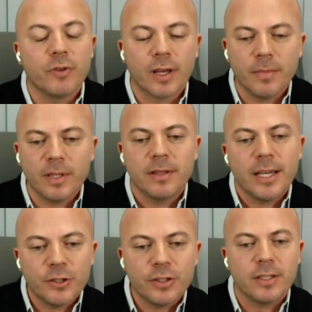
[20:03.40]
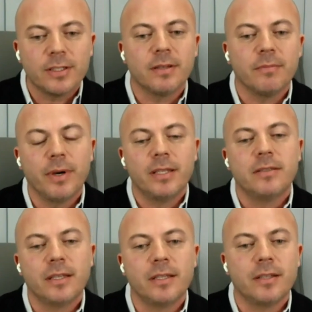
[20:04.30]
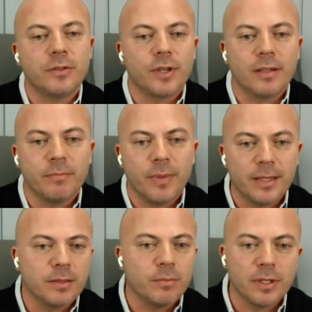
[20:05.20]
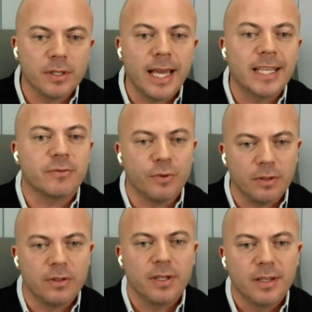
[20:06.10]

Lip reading: recommendation is the best thing that you can possibly ask for.